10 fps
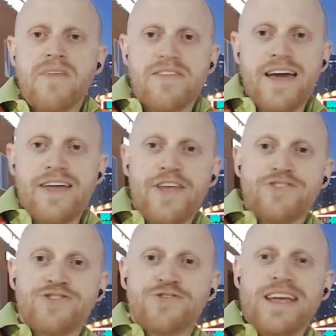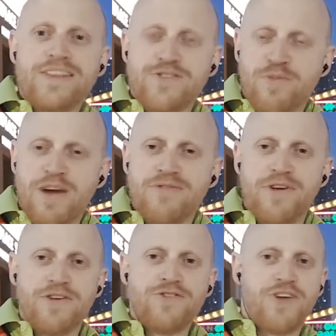That, that street in
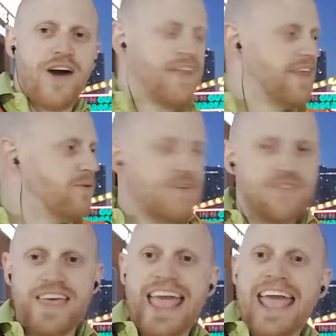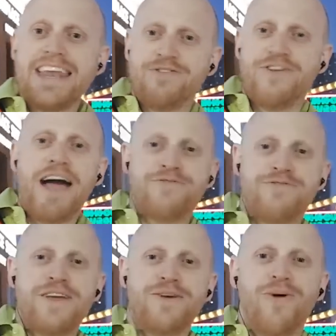Springville, Utah that was like 85
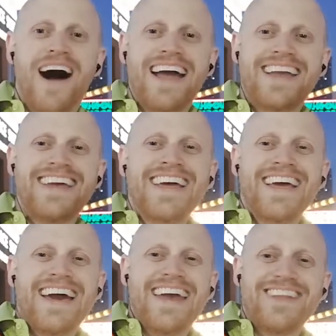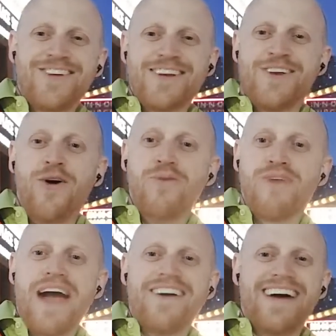feet wide and I took the old
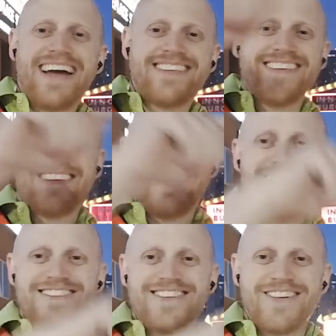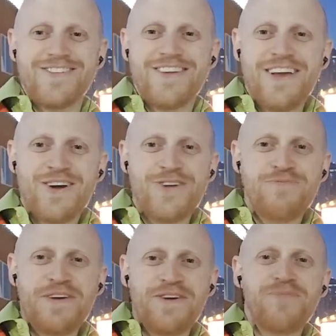brown Lexus and I was doing
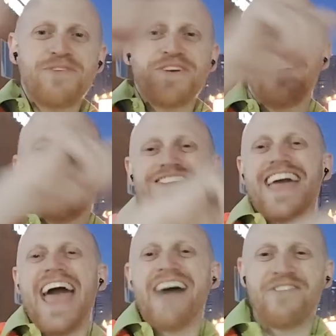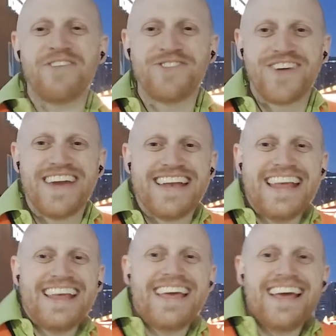loop-de-loops and it only took half the street.
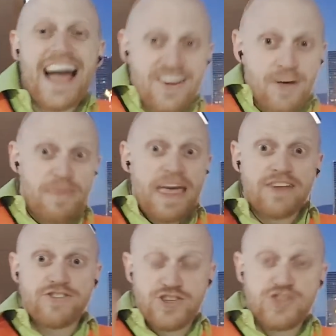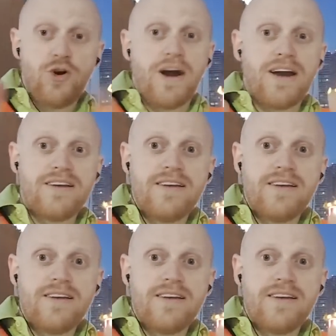I clipped that as a short.